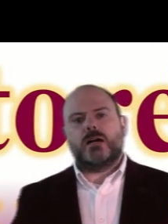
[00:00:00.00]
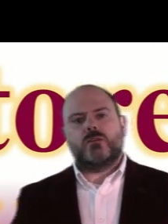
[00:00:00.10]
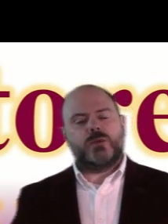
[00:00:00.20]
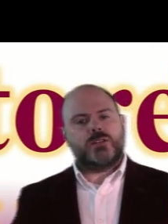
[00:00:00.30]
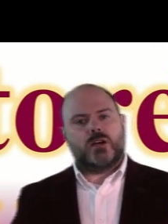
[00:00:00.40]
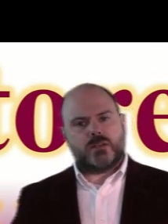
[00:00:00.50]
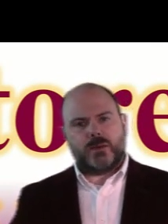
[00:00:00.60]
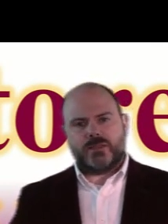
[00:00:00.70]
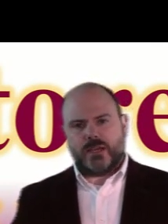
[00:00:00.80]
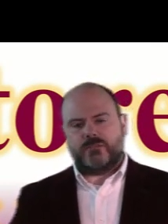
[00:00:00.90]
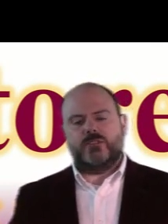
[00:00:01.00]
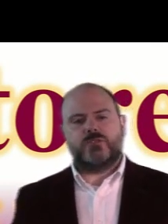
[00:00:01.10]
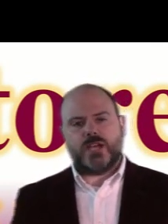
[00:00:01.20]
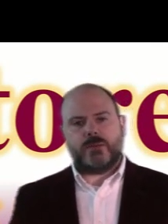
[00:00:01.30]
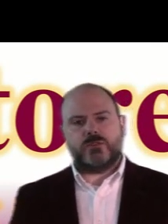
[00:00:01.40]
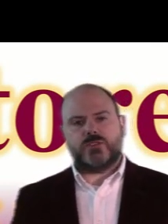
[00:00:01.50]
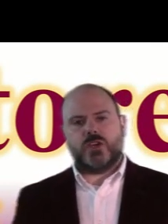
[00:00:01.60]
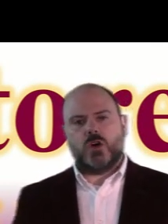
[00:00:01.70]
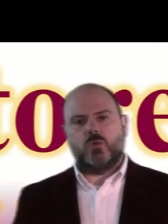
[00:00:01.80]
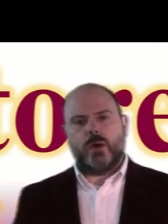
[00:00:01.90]
We talked about that a few chapters
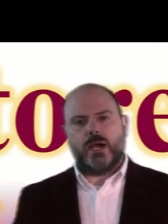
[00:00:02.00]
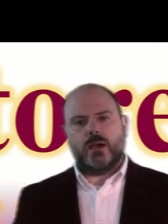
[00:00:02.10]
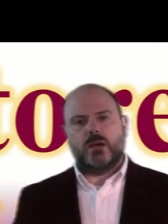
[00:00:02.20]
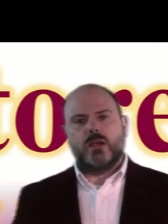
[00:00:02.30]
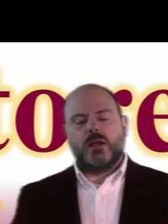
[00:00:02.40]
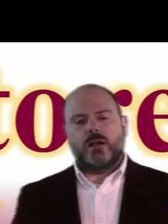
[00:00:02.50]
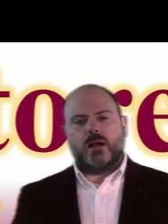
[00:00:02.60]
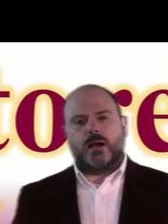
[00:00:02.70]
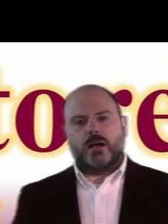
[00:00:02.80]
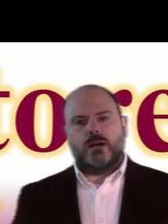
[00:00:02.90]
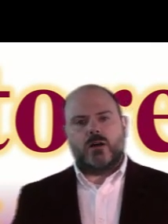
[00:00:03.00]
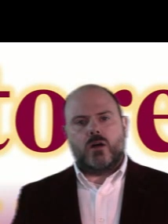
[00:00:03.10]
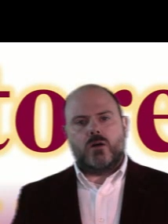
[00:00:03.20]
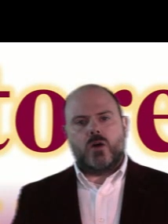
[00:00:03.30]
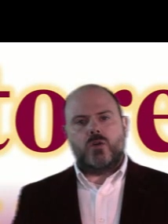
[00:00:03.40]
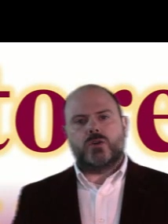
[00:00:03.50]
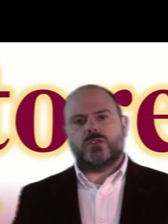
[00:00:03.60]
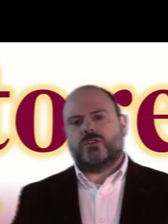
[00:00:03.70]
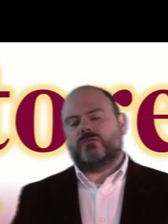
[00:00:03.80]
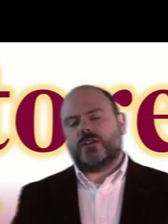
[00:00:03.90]
ago, where
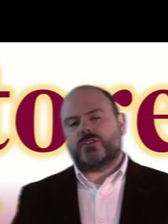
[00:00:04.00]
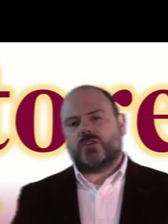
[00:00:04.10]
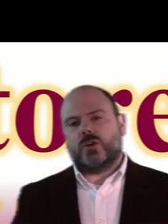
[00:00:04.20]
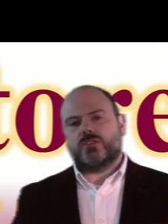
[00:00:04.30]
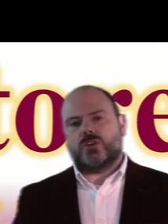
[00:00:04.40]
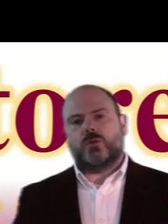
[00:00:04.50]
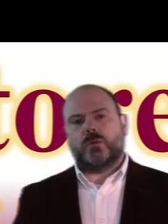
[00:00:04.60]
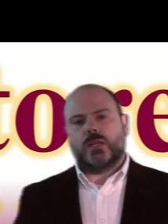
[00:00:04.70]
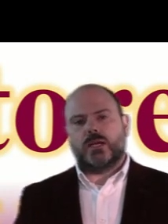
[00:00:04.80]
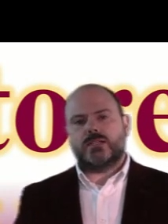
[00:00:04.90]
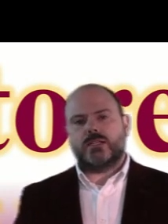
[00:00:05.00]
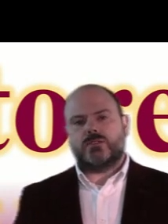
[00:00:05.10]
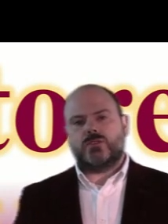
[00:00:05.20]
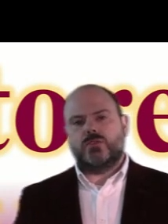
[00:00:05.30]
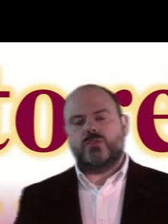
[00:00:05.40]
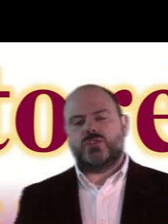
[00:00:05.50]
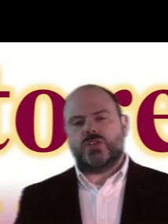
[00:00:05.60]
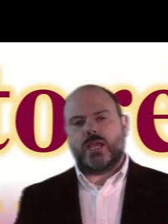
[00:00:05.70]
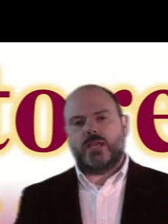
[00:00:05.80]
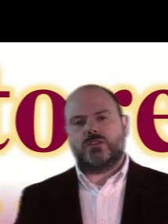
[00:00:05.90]
owners of restaurants are reluctant to
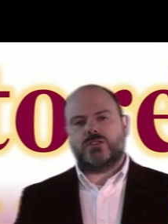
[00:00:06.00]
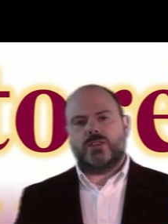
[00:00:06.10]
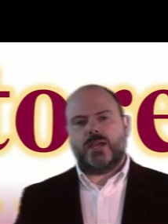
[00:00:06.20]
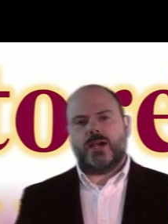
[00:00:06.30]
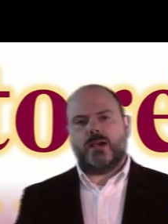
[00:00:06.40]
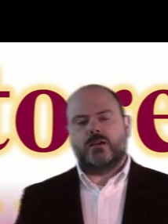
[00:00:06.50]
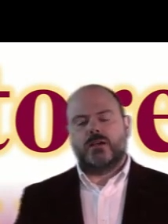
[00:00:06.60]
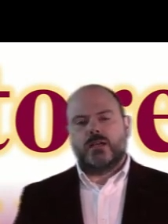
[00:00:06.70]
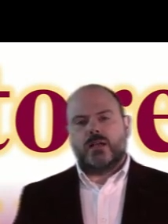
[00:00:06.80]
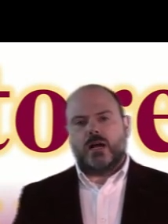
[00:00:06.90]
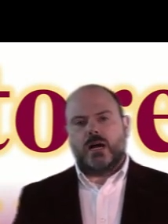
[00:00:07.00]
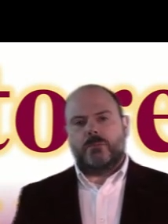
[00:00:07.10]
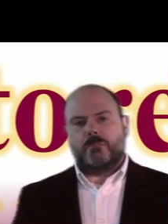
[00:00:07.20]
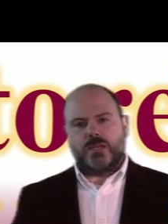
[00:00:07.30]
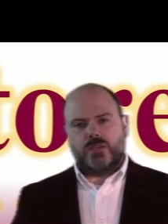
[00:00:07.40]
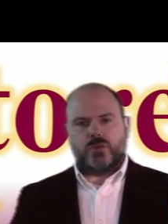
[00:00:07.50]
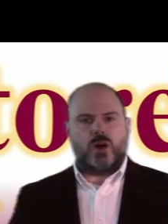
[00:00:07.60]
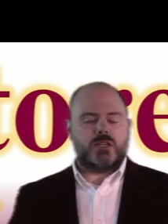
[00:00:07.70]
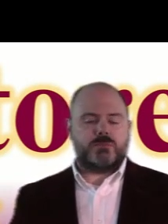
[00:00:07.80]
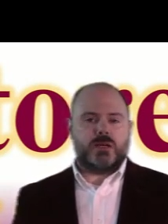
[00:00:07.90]
change their menu
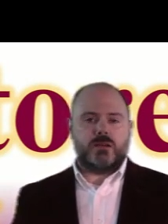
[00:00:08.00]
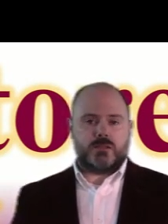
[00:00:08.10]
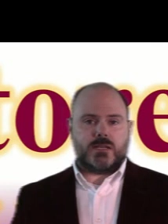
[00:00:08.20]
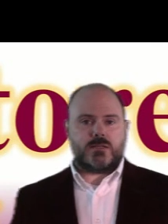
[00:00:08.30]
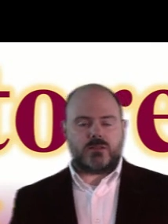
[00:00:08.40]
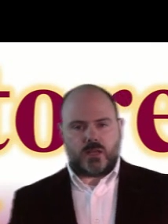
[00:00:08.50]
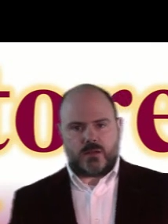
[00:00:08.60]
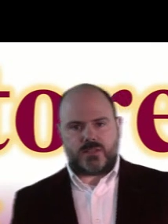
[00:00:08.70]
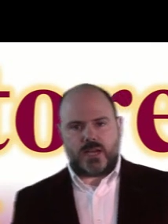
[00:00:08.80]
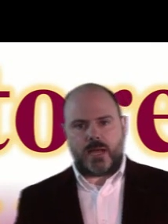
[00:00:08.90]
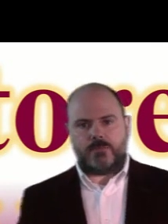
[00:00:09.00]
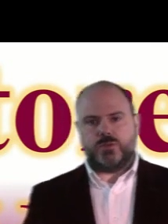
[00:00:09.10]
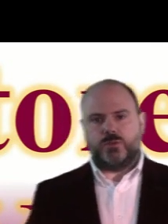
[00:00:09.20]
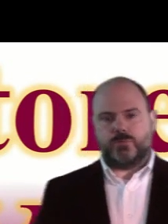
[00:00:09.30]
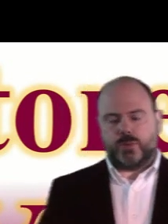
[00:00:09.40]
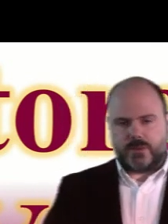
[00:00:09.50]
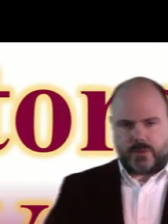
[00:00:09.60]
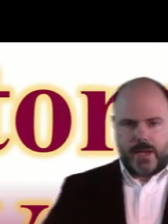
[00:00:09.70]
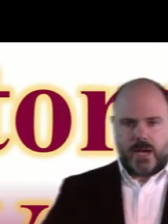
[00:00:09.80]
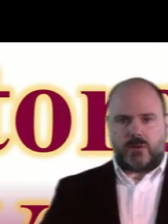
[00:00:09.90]
costs because it takes a lot of time to print
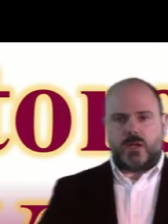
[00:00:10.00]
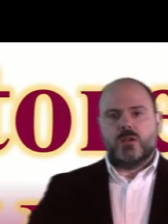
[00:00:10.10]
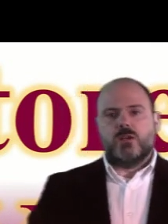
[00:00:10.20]
them out.